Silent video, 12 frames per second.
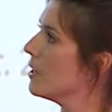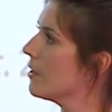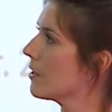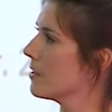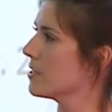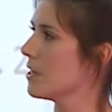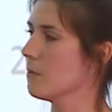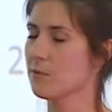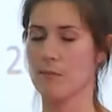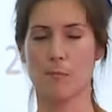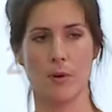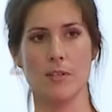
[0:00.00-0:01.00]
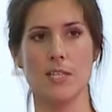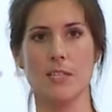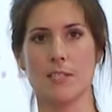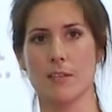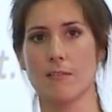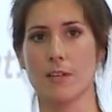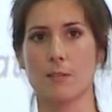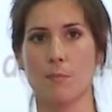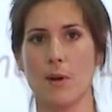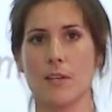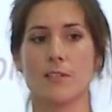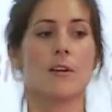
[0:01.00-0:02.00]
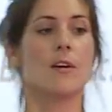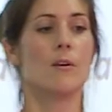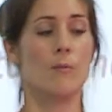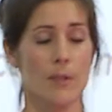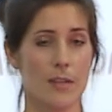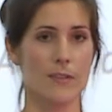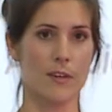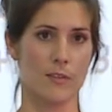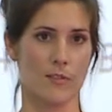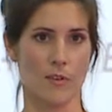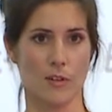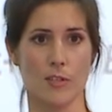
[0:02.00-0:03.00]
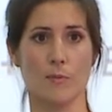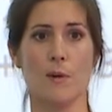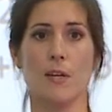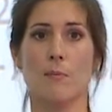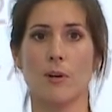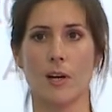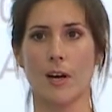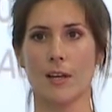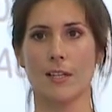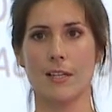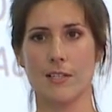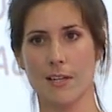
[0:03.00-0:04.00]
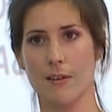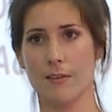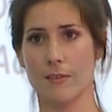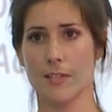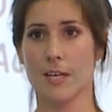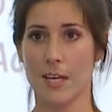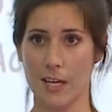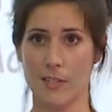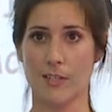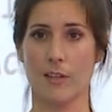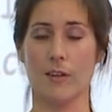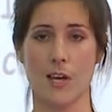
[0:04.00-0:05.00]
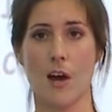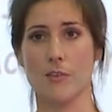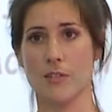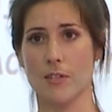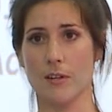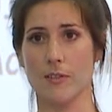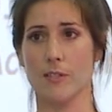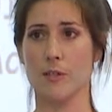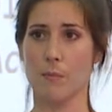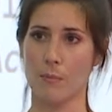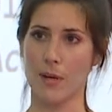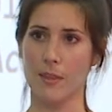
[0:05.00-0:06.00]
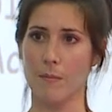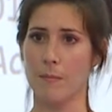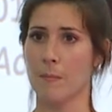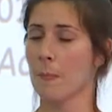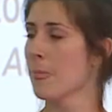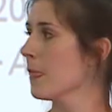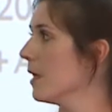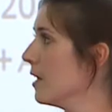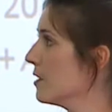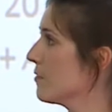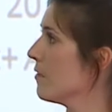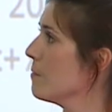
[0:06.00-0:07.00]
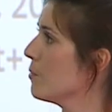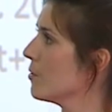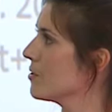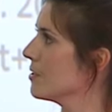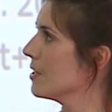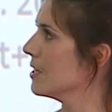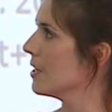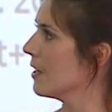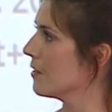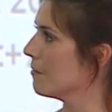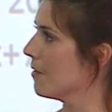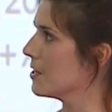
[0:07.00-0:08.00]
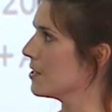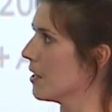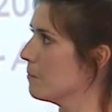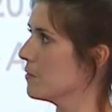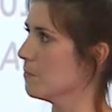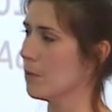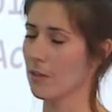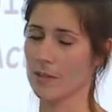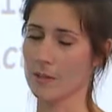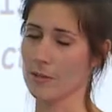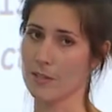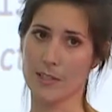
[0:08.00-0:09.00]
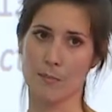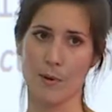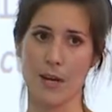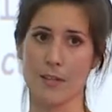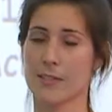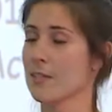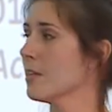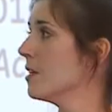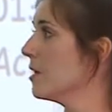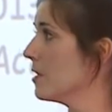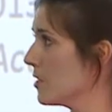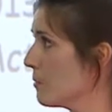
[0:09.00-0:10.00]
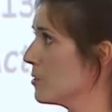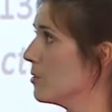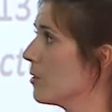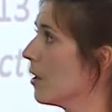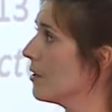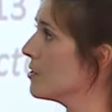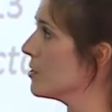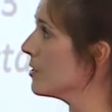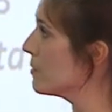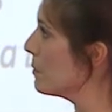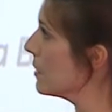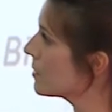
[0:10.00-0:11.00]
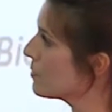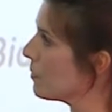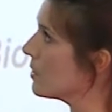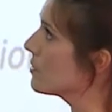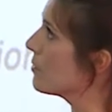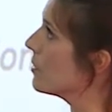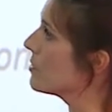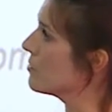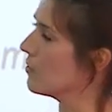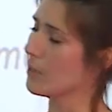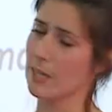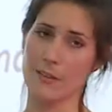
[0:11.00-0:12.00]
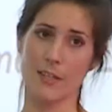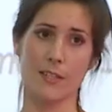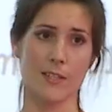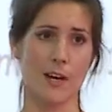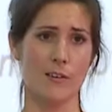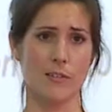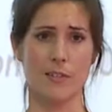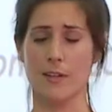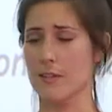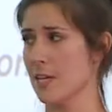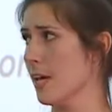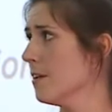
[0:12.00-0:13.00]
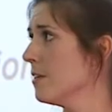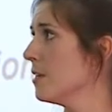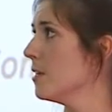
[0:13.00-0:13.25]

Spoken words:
we look at the types of proteins that are expressed within those structures when you put cartilage cells into those hydrogels and you print them. And it's very important that you get the right types of molecules expressed. Type 2 collagen has been expressed quite strongly in these hydrogels here.